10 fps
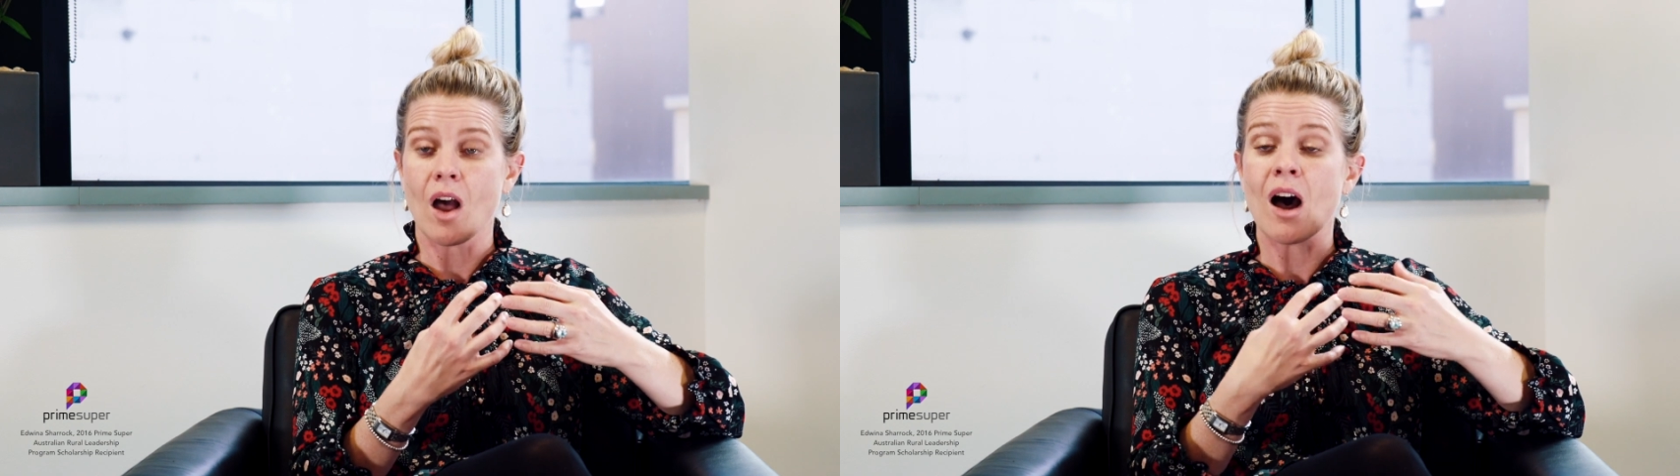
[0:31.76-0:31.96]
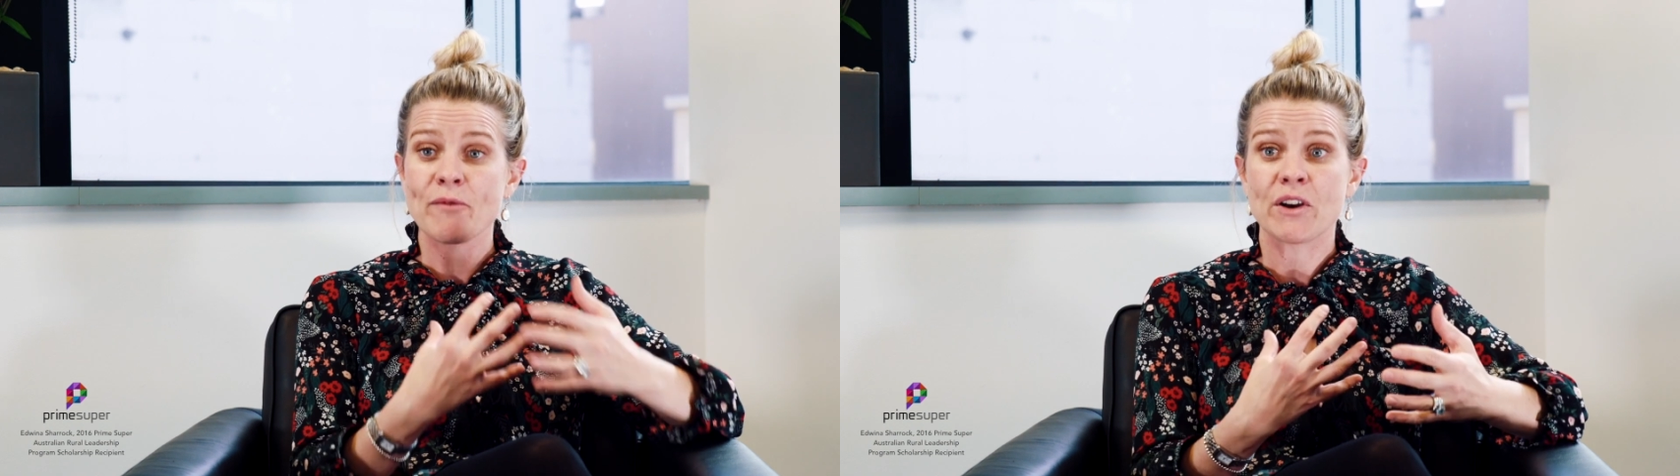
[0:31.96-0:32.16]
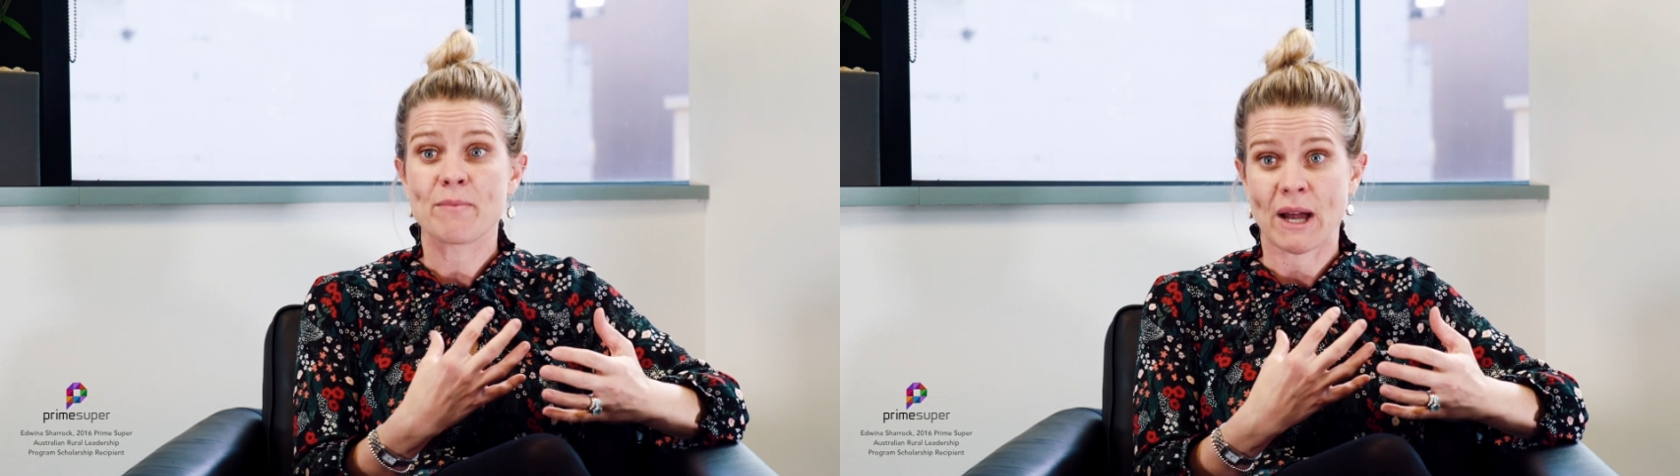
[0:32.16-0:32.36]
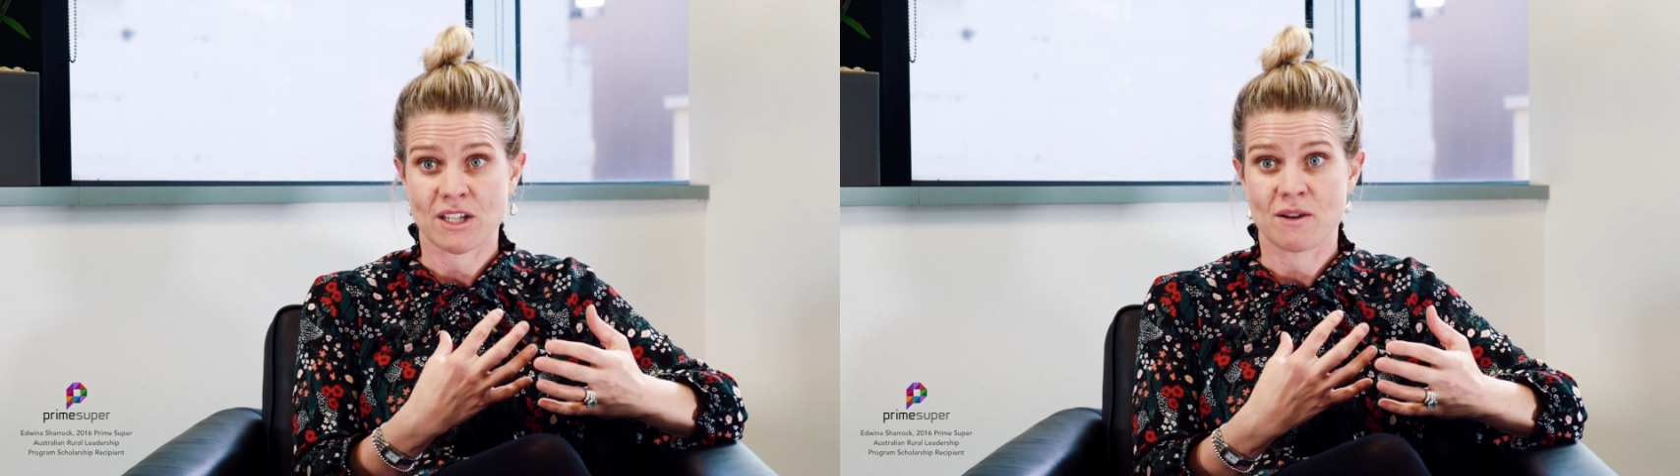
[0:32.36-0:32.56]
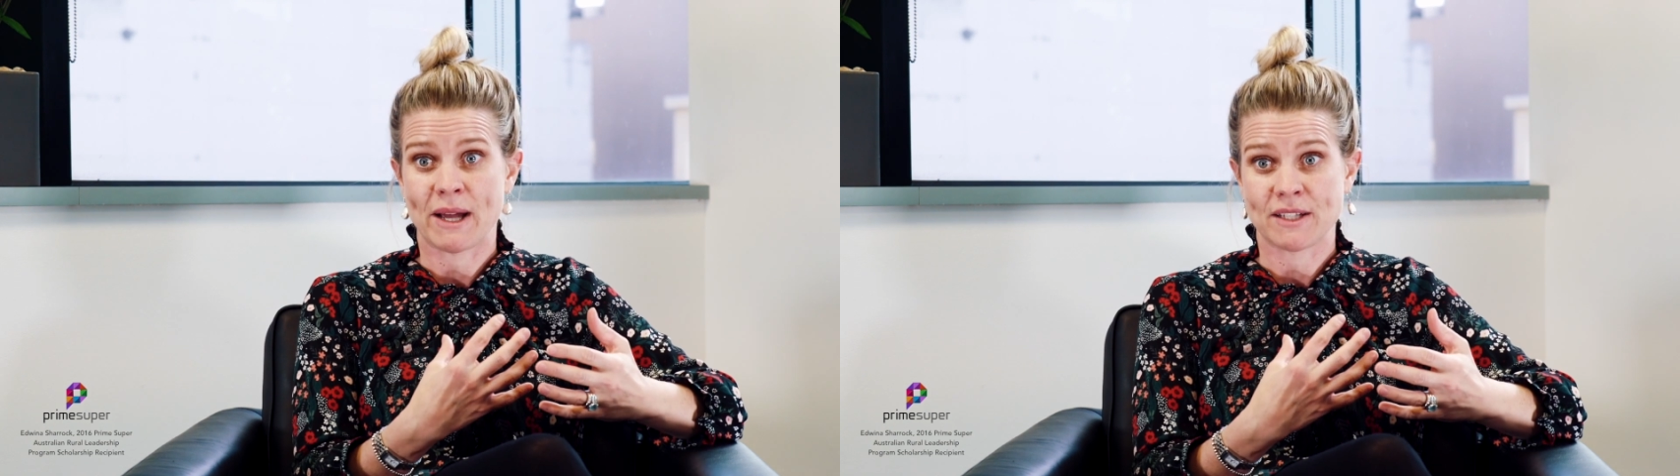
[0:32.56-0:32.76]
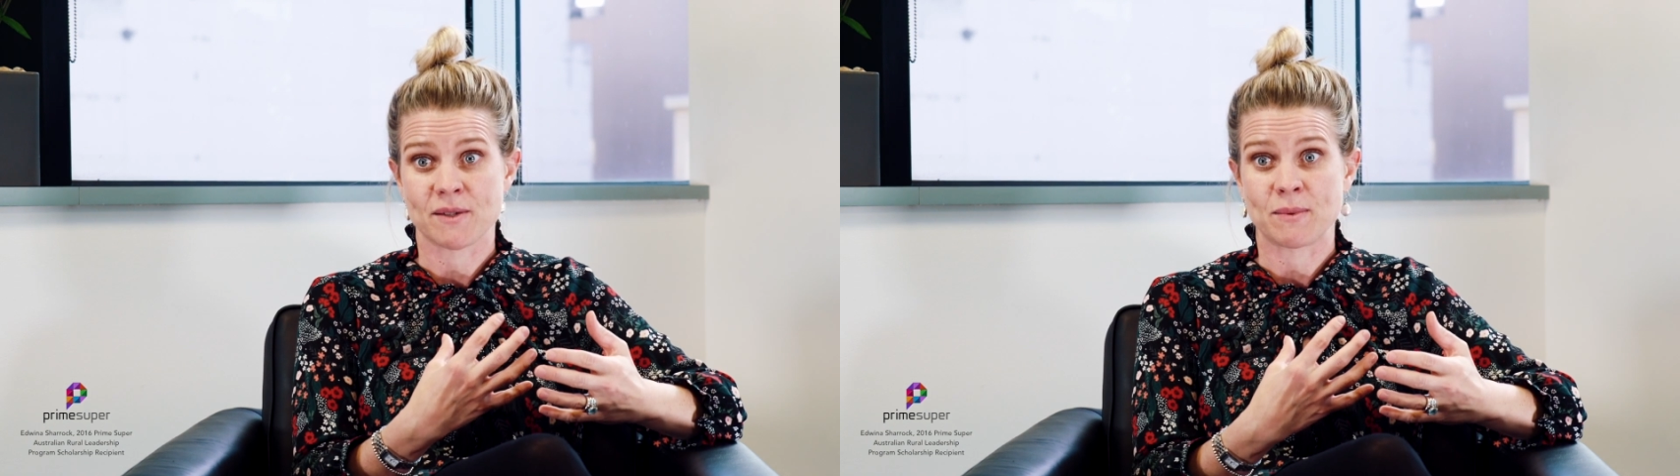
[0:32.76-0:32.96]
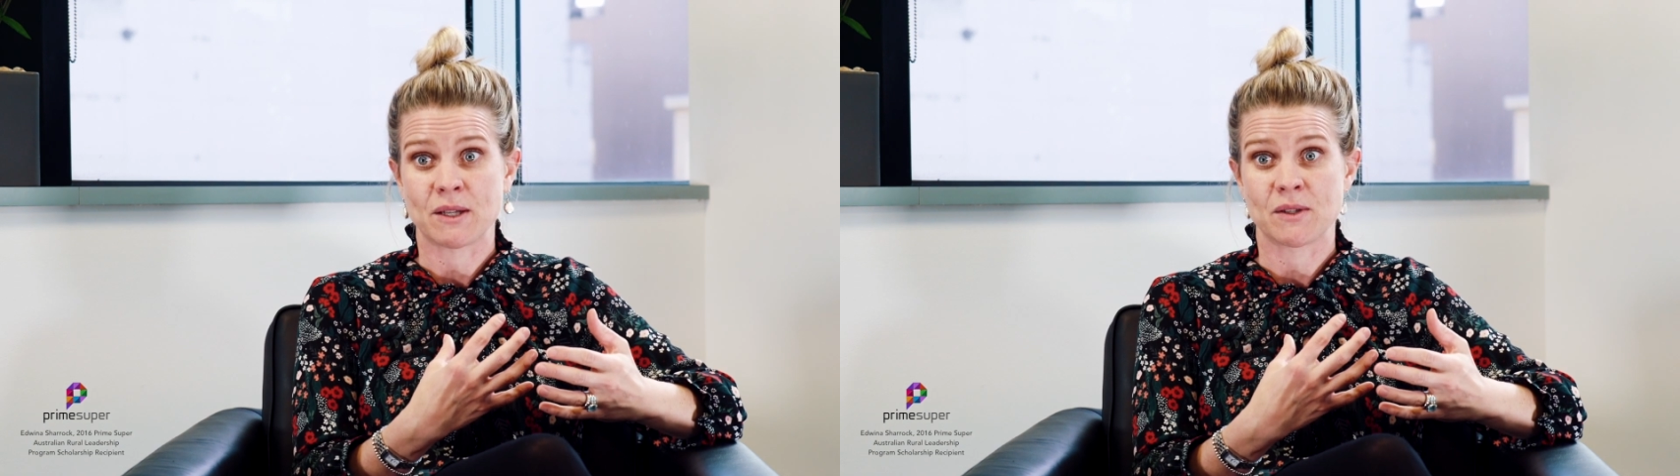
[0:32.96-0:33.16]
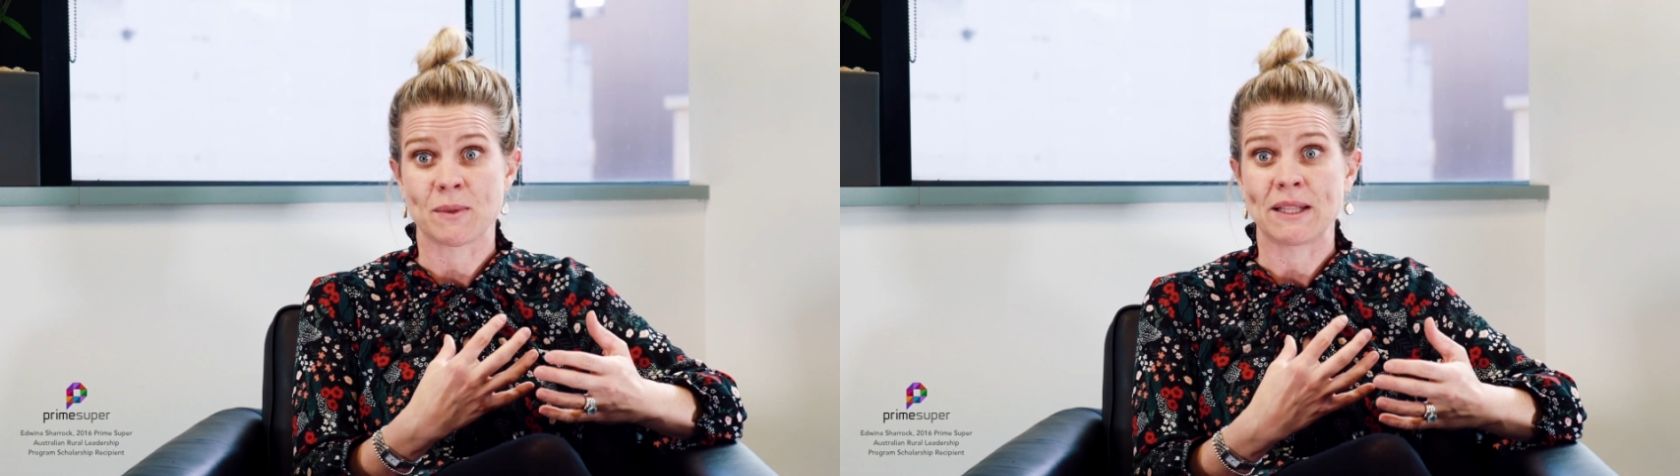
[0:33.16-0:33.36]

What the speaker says: I'm very passionate about. Just because